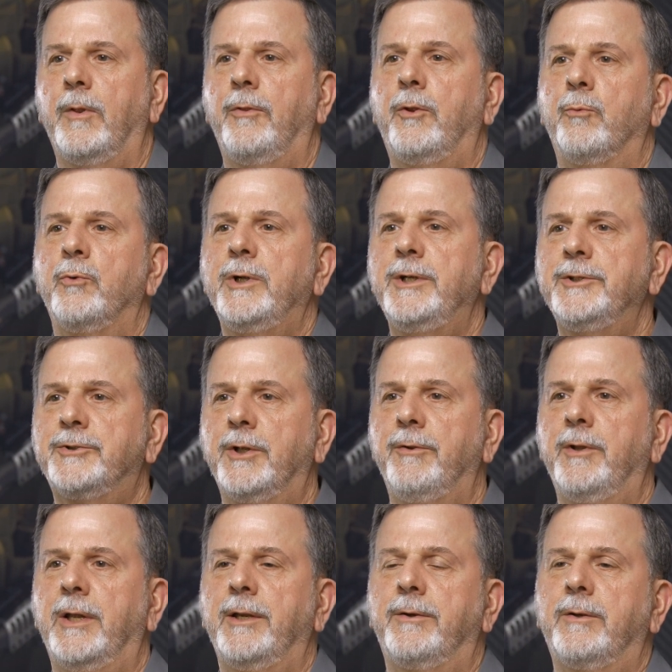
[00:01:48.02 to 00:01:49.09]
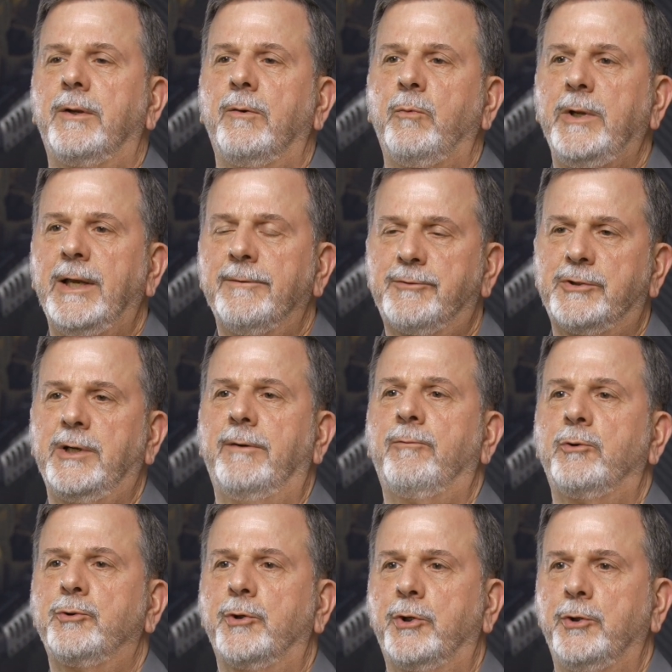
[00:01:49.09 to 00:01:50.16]
The reason that we have
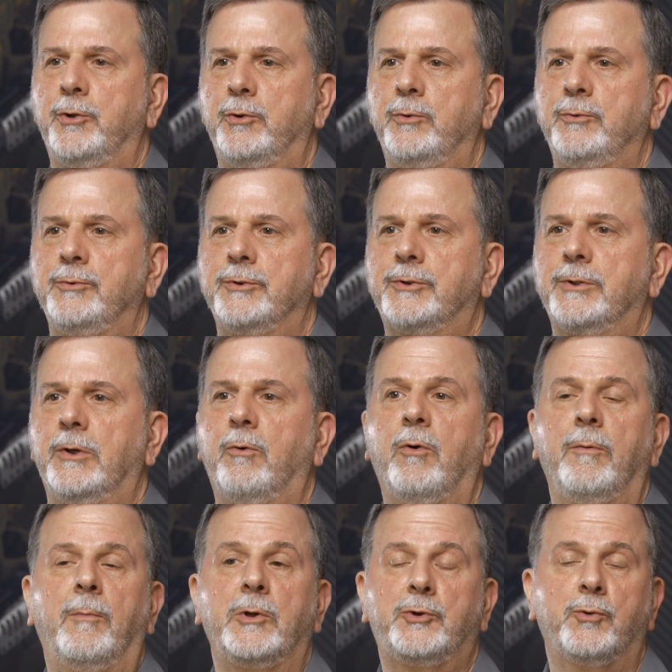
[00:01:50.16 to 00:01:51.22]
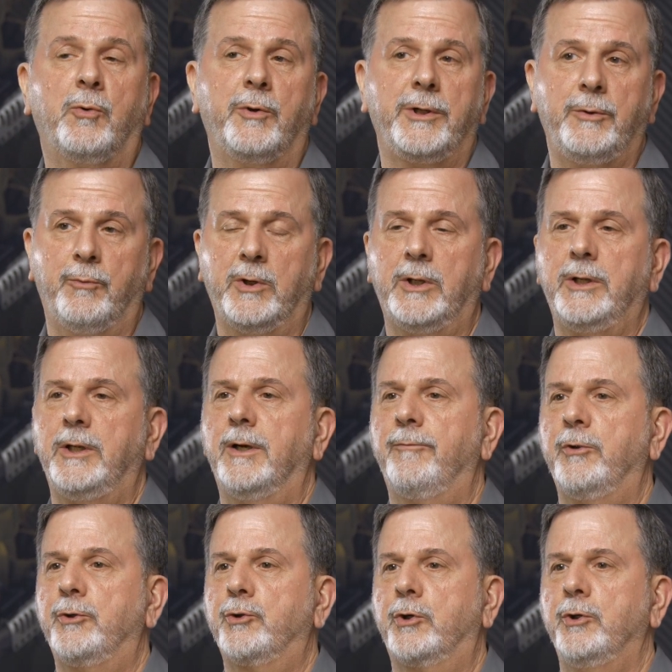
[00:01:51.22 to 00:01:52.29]
several Dragoons, or the majority really of
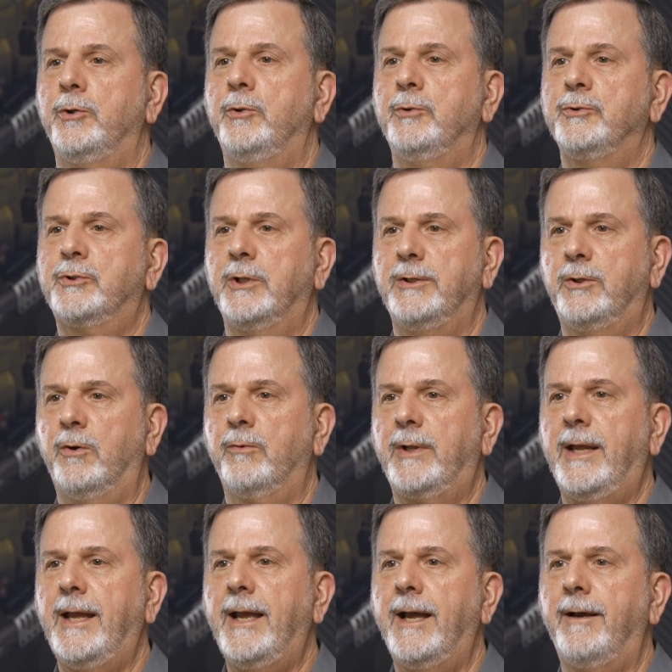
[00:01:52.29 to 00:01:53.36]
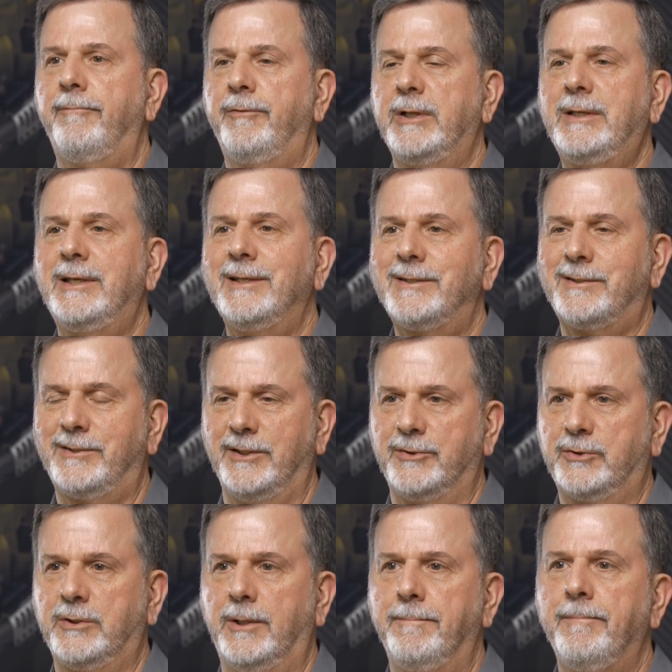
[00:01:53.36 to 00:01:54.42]
the Dragoons that don't have the GIT
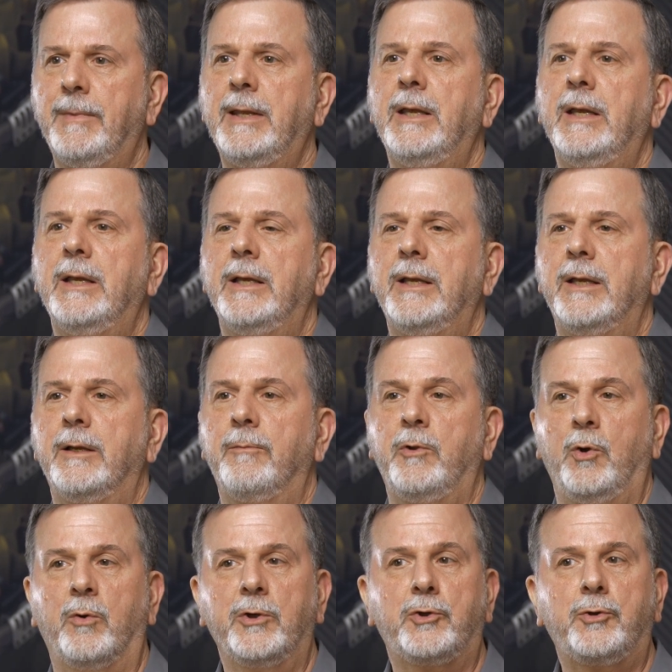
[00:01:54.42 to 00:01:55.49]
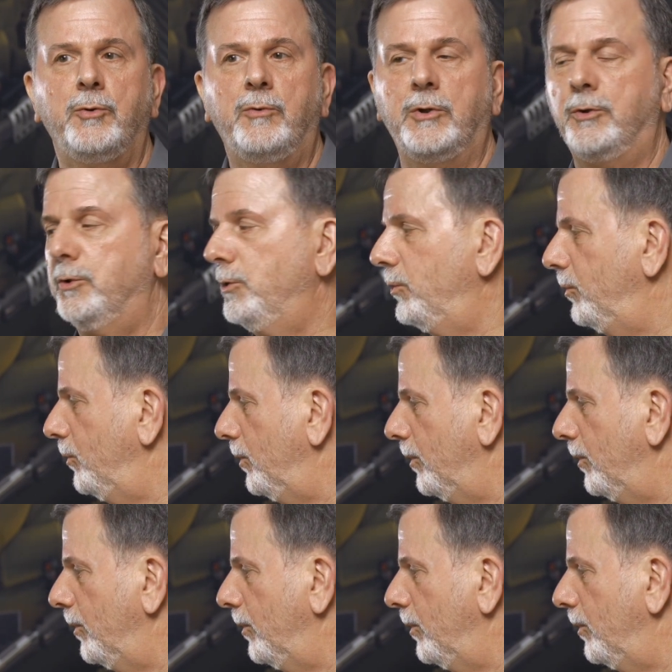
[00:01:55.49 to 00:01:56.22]
system the only two that do